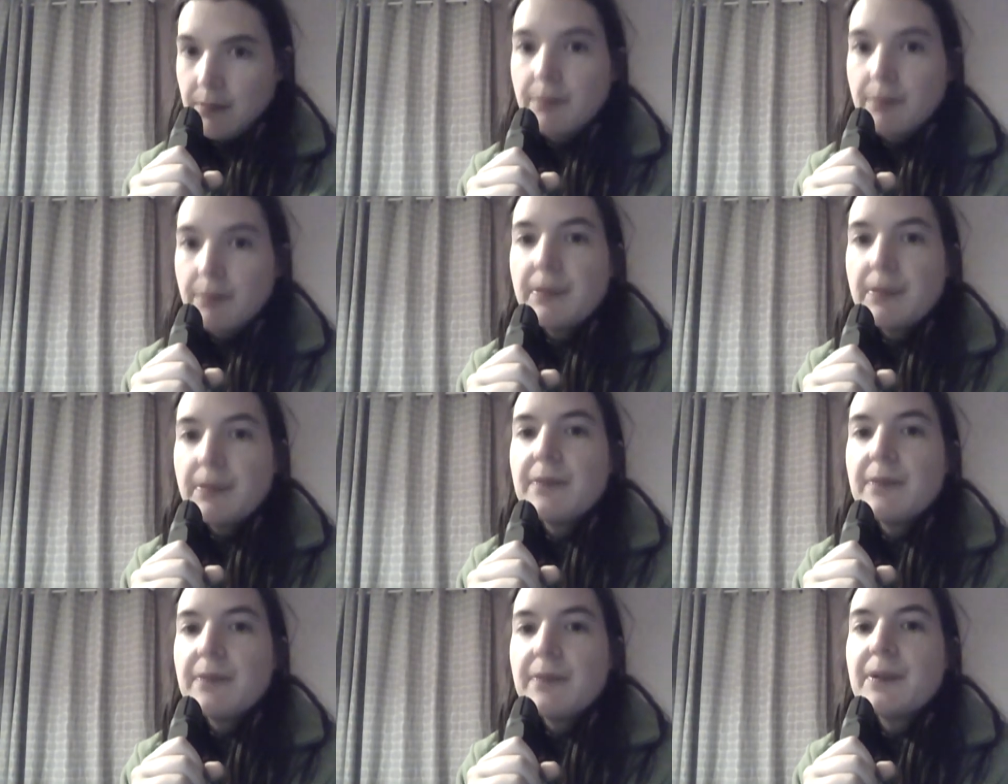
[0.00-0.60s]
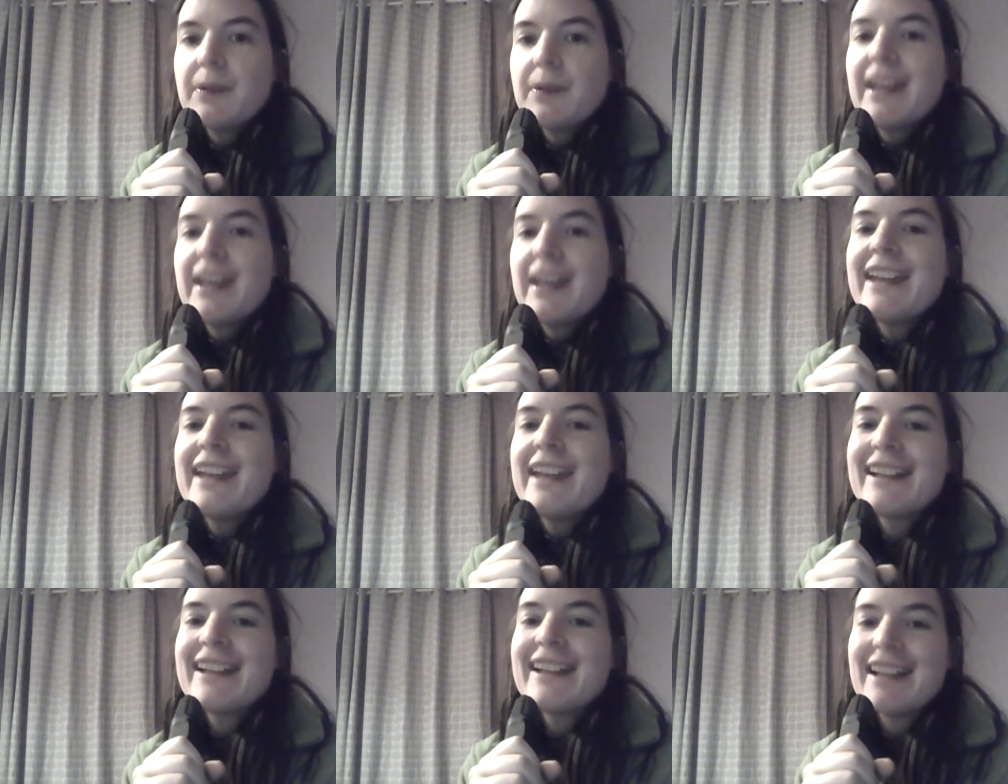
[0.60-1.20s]
people
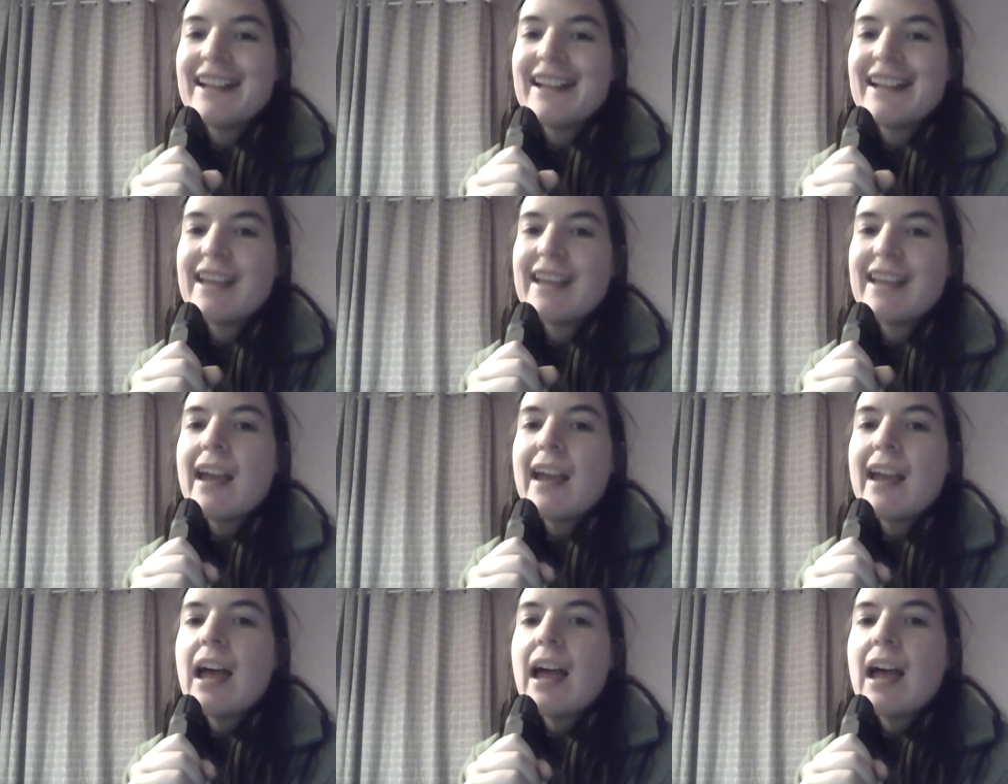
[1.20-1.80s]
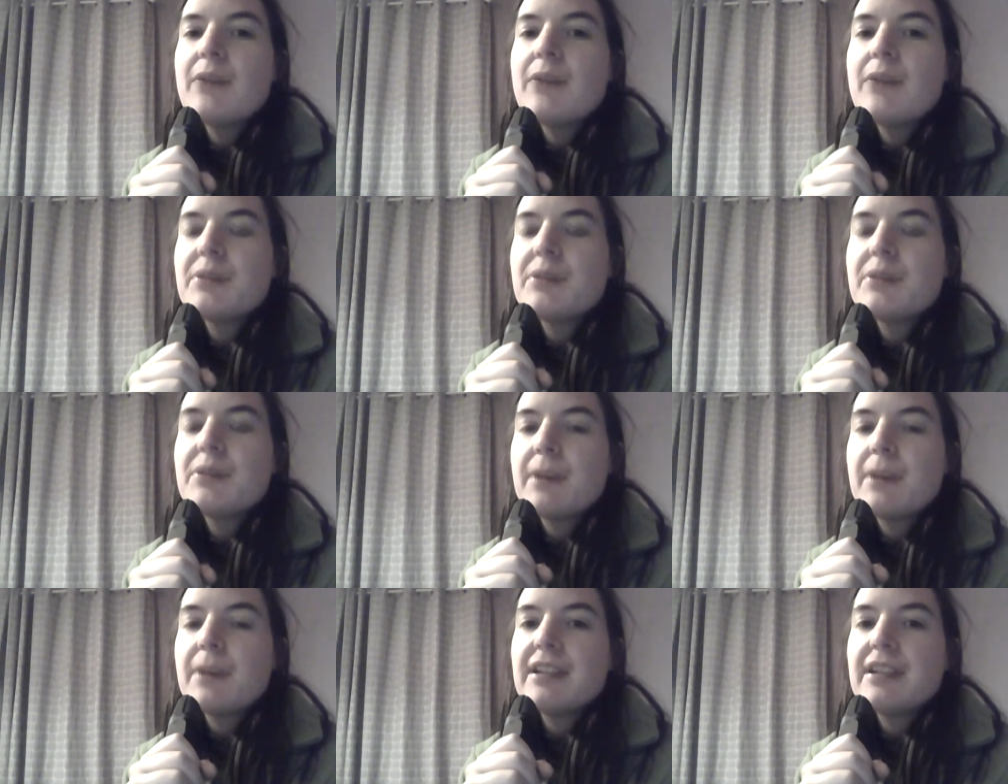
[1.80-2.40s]
have
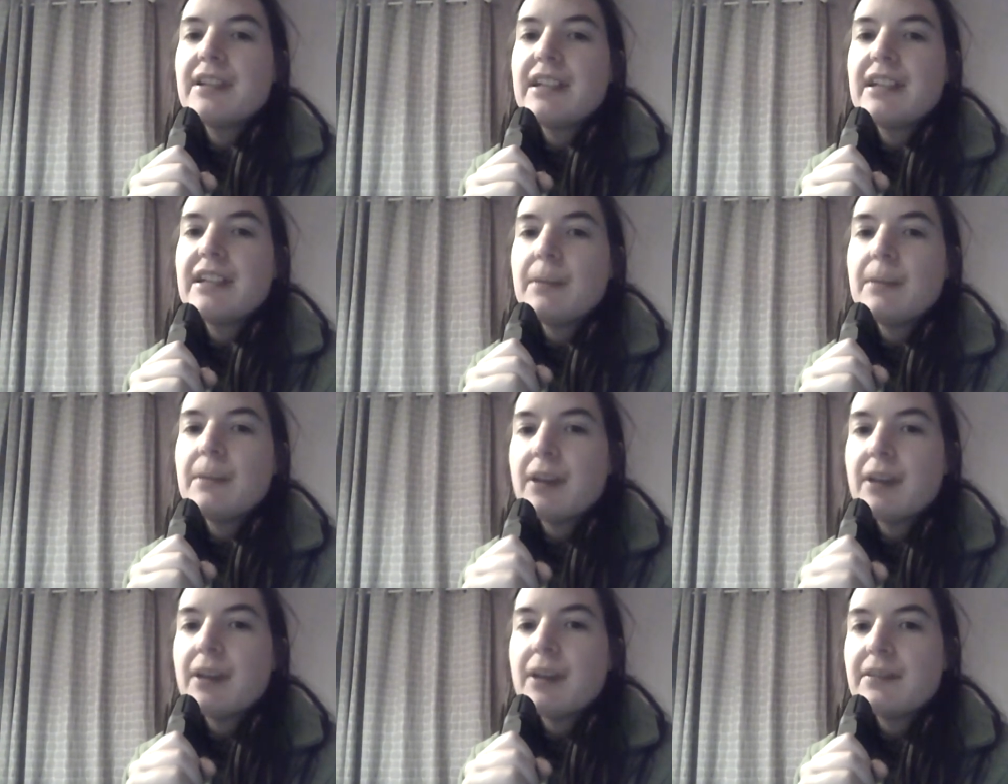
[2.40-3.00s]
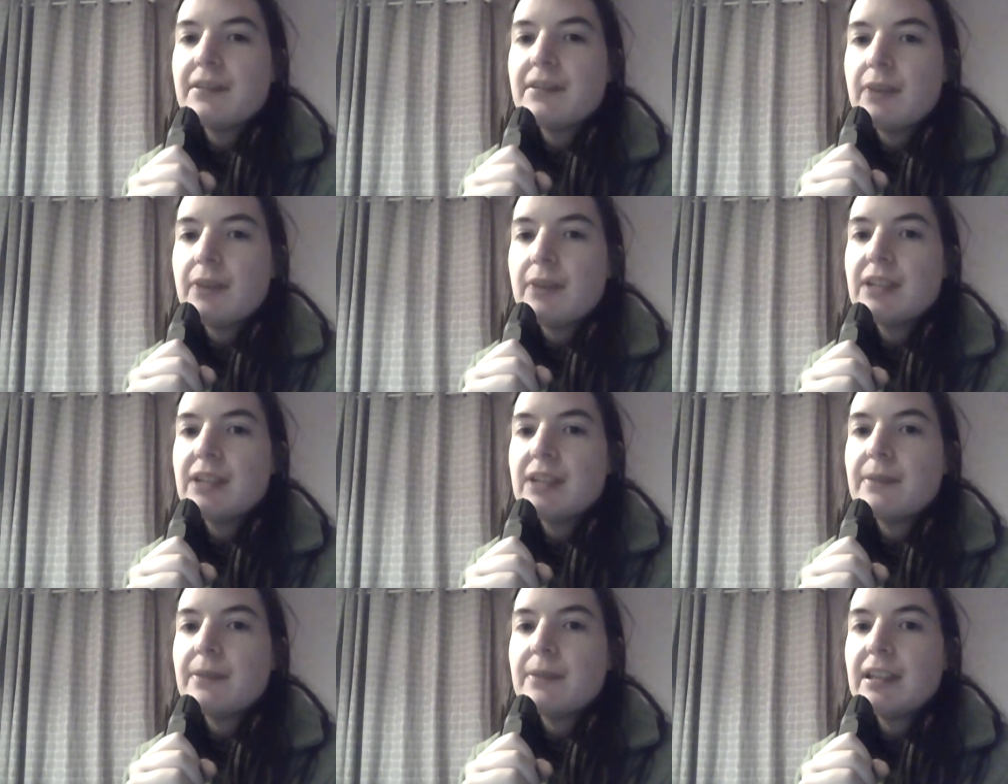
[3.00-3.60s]
responded in a positive way
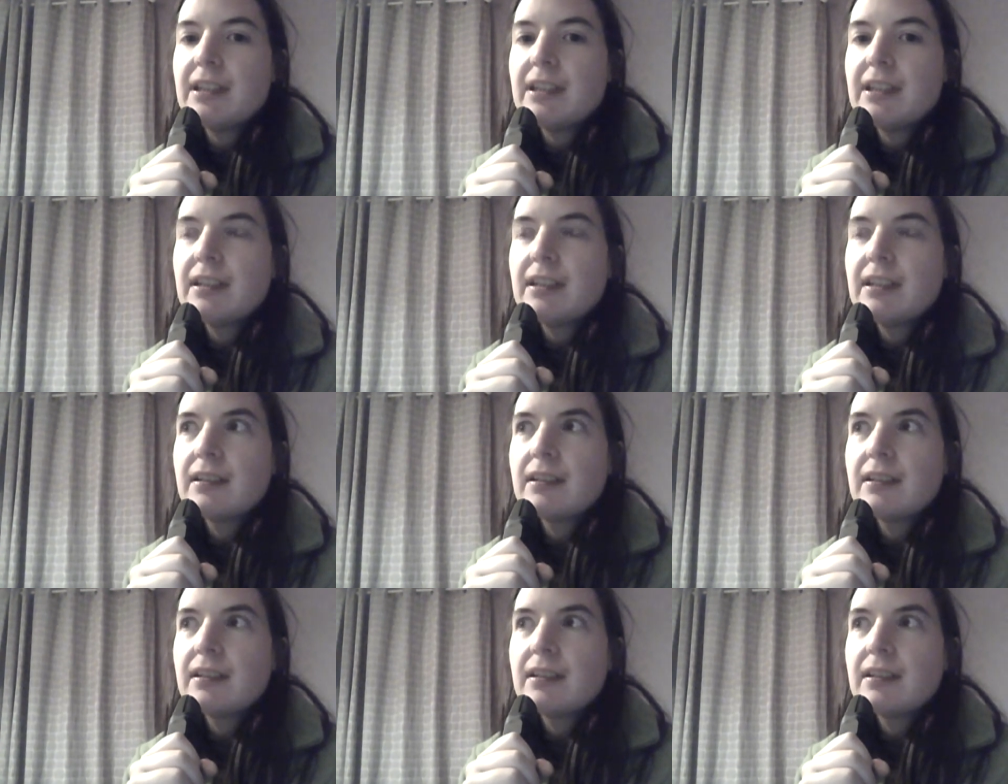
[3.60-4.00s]
to me.